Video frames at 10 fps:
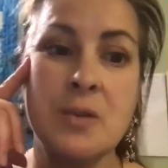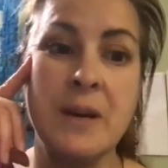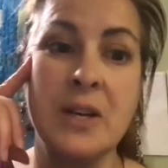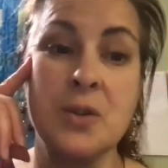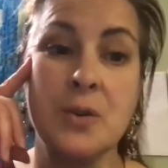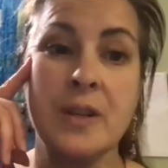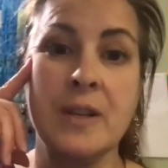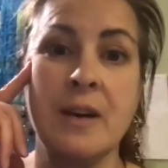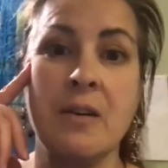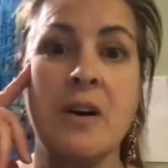make sure that
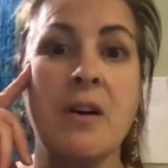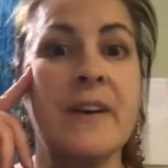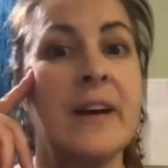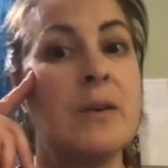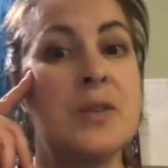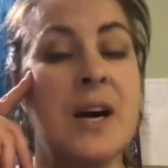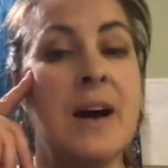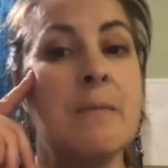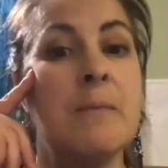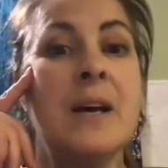they are carving out
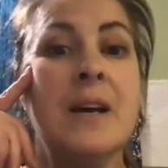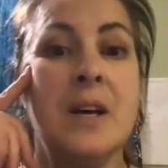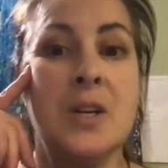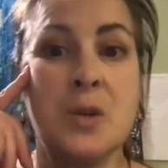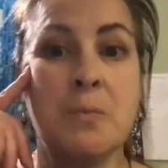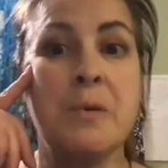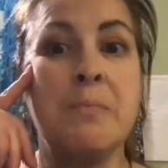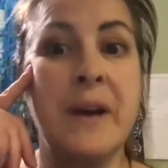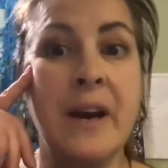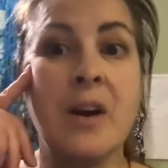time to
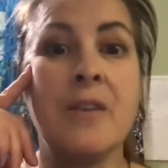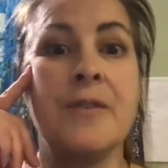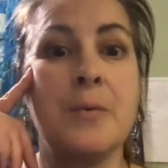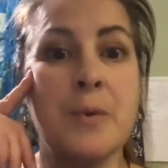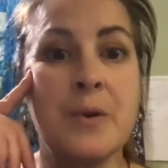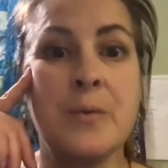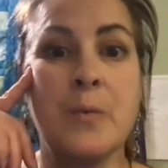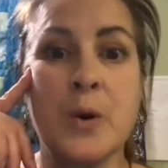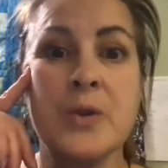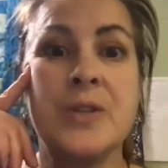prepare for
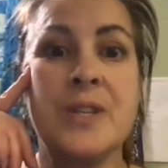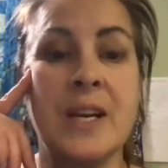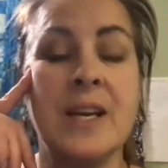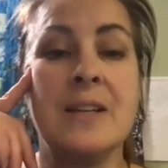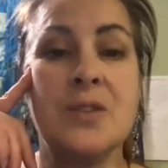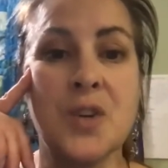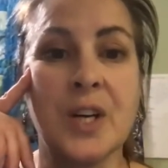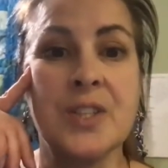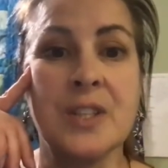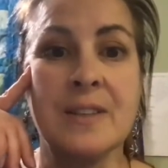word study
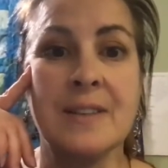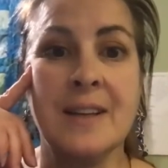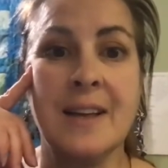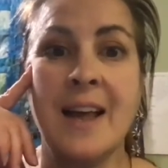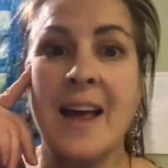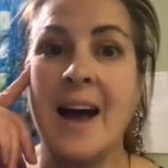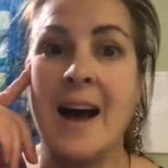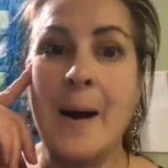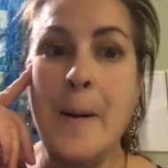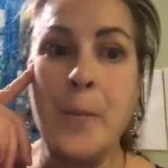instruction.
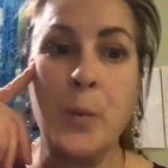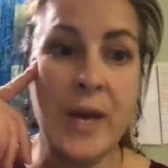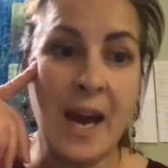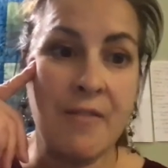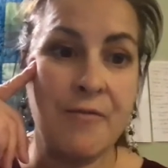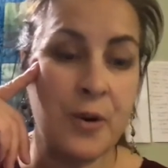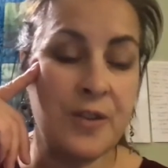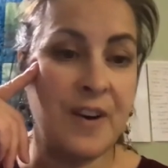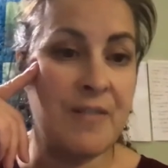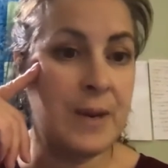We have
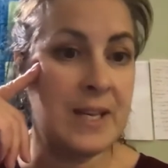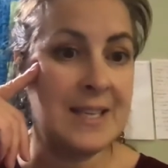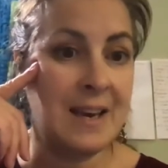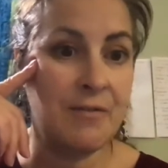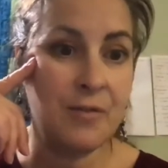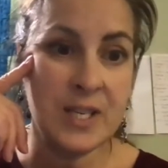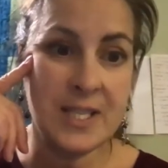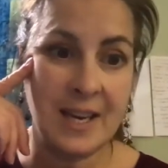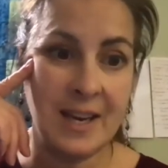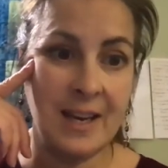45 minutes every
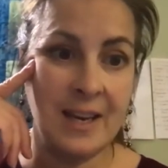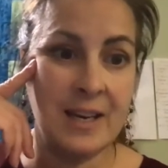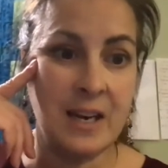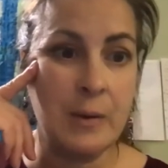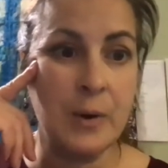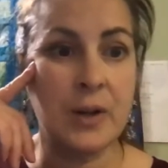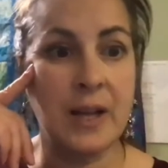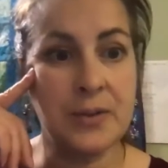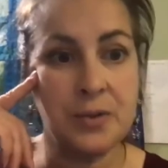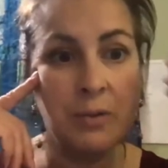day in our
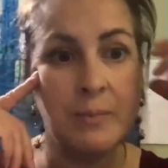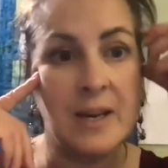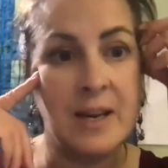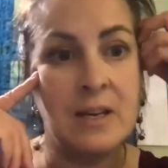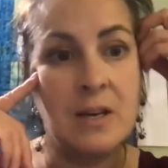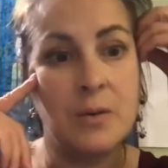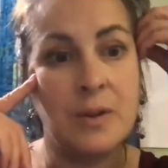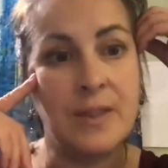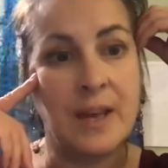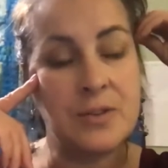classroom, and I know
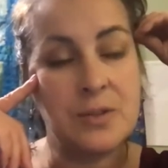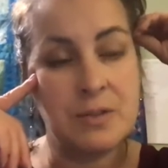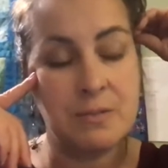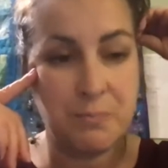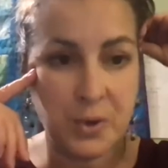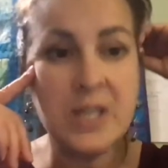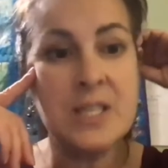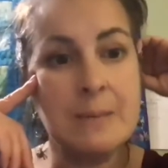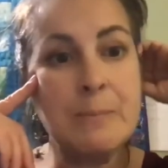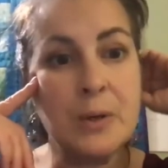that that's pretty
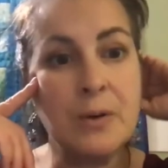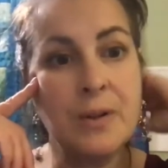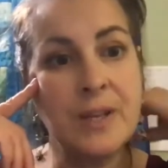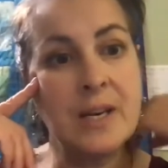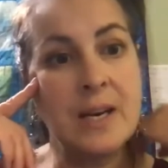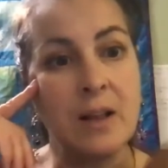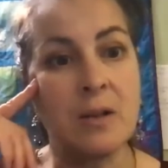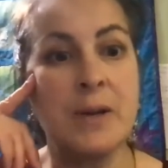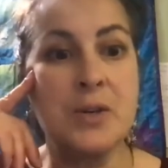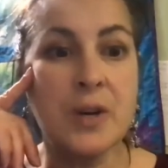typical in an
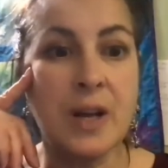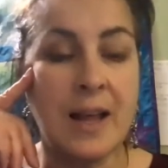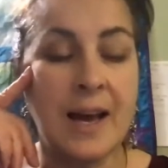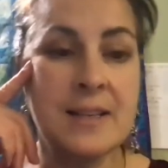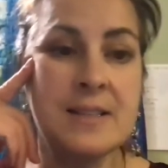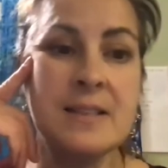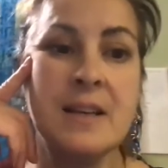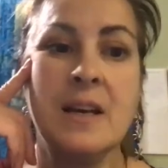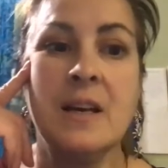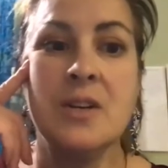elementary class
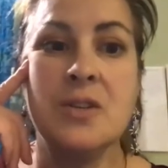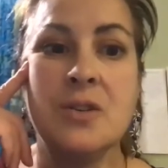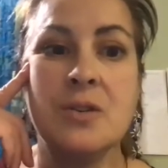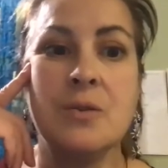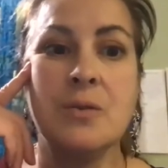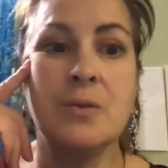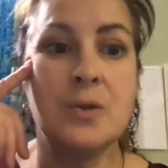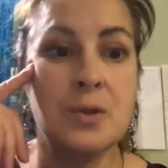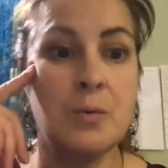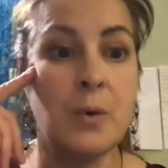to
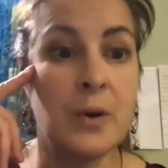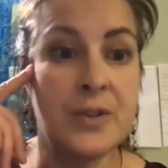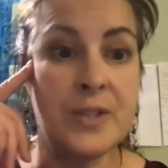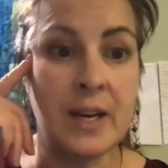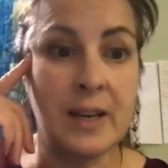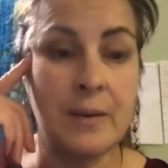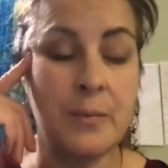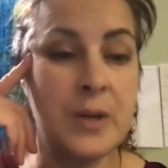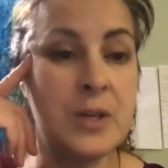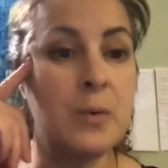do word study.
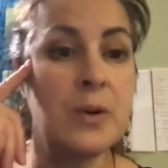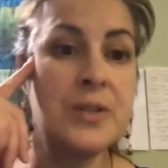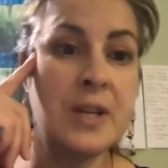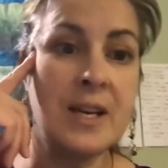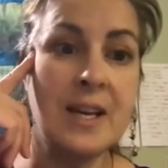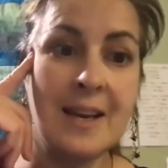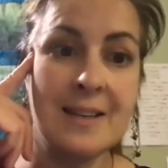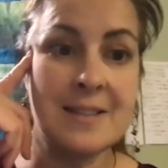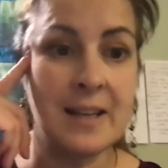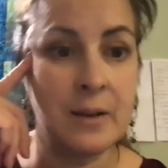We do word study
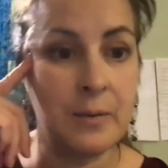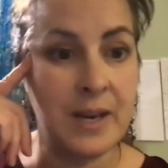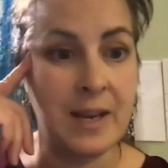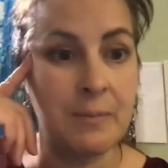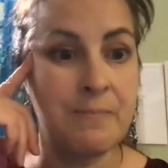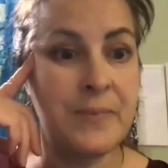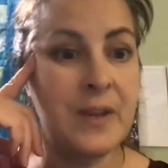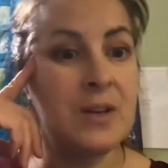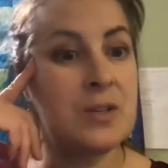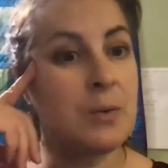and silent reading.
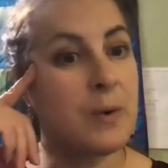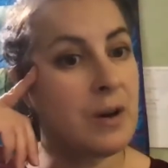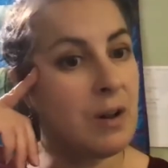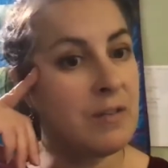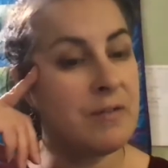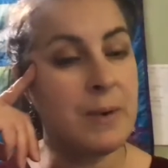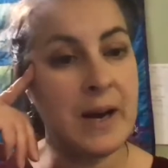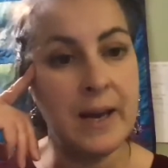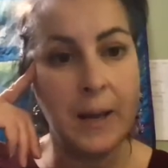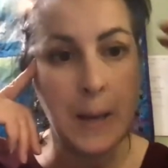So when all of
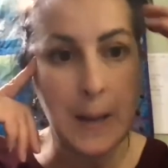my